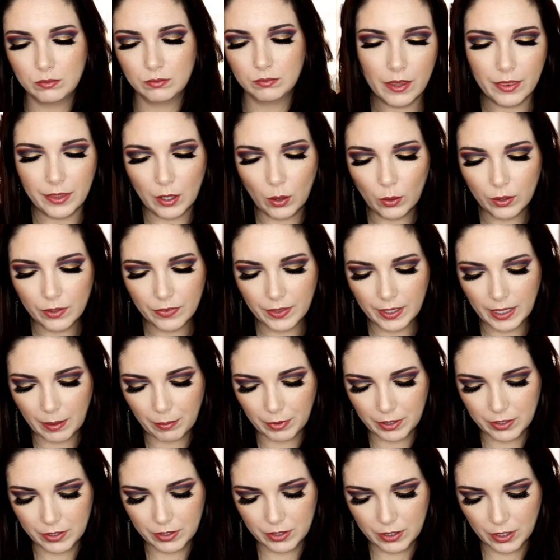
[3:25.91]
The only thing I'm
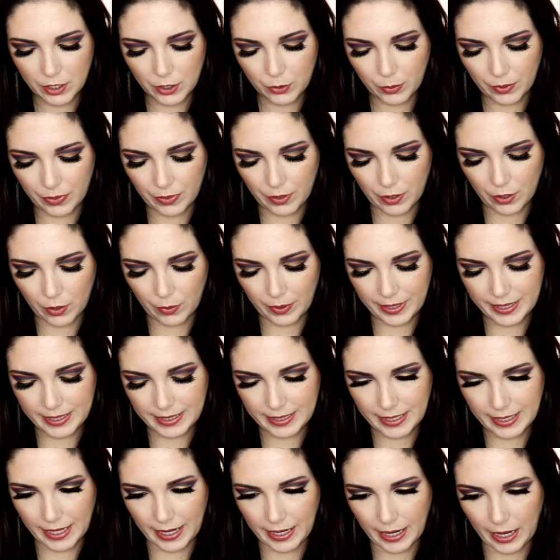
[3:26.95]
concerned with, though, is
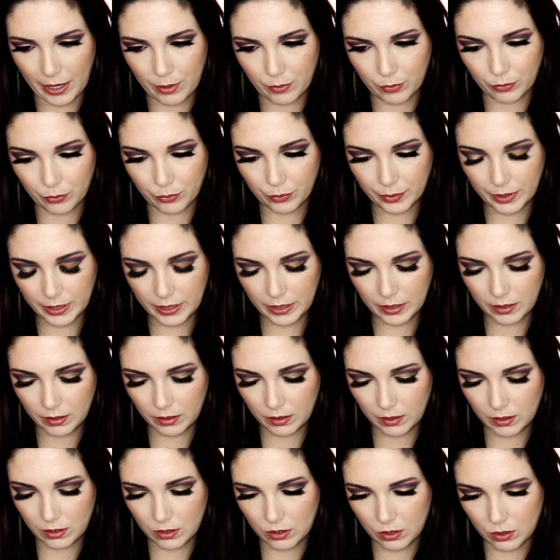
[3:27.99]
that I
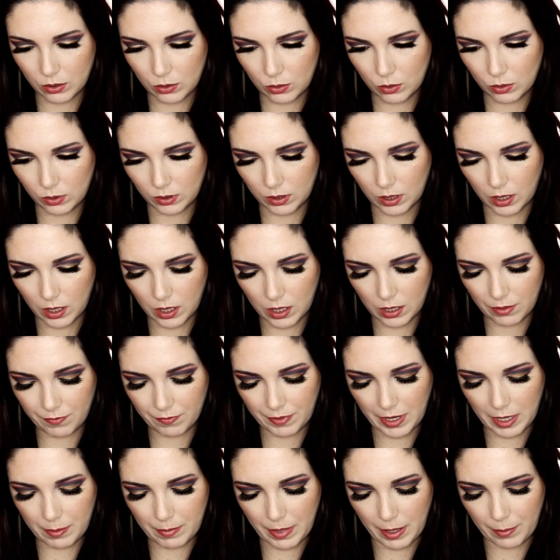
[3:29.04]
really do carve
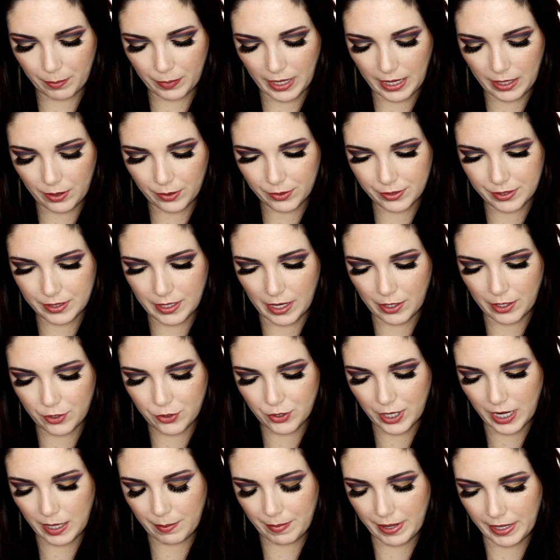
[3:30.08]
out my brows and I
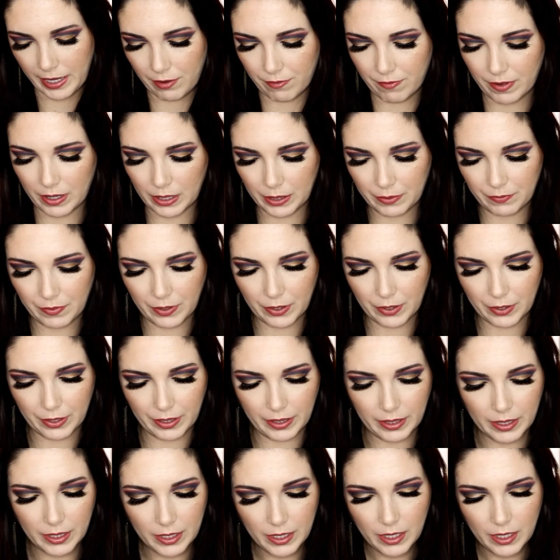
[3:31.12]
try to make a very, very